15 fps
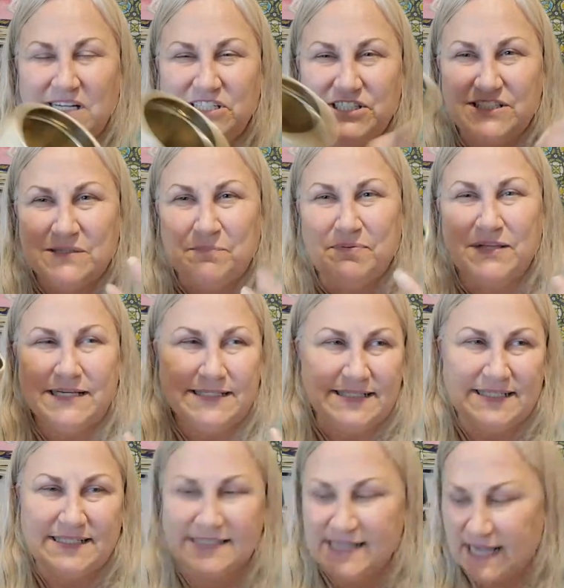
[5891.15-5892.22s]
just a place
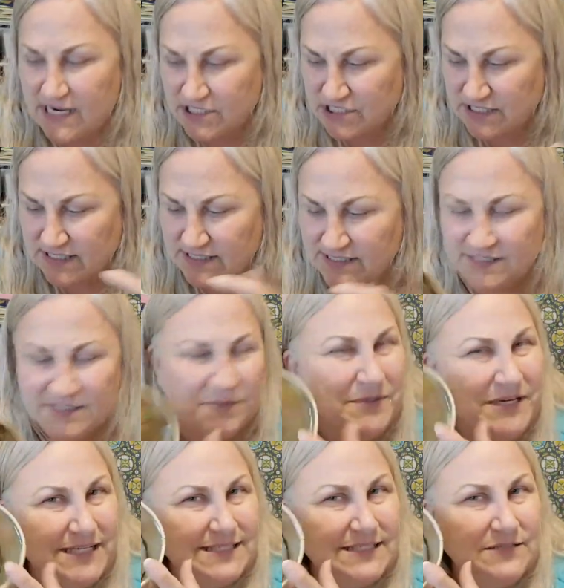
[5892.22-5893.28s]
to stash things you know
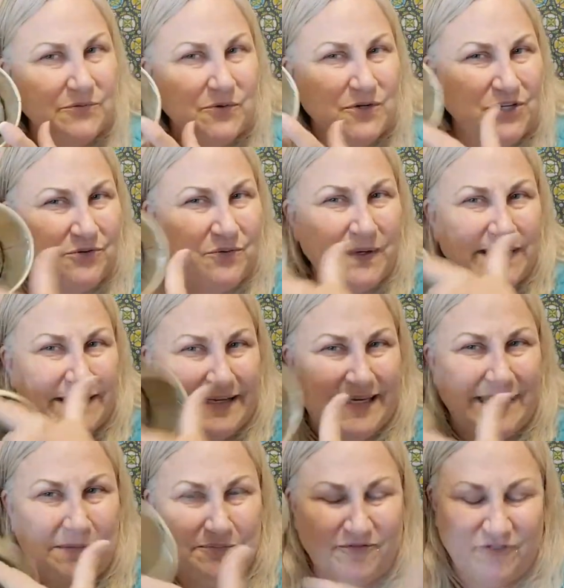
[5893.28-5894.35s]
because you won't you want to
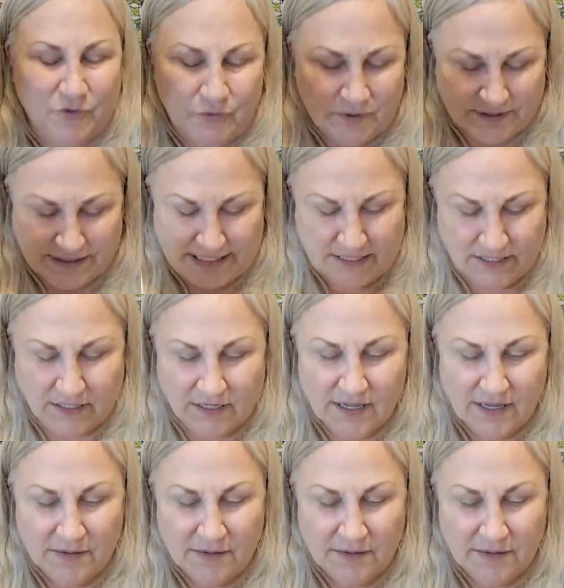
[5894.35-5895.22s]
keep food in there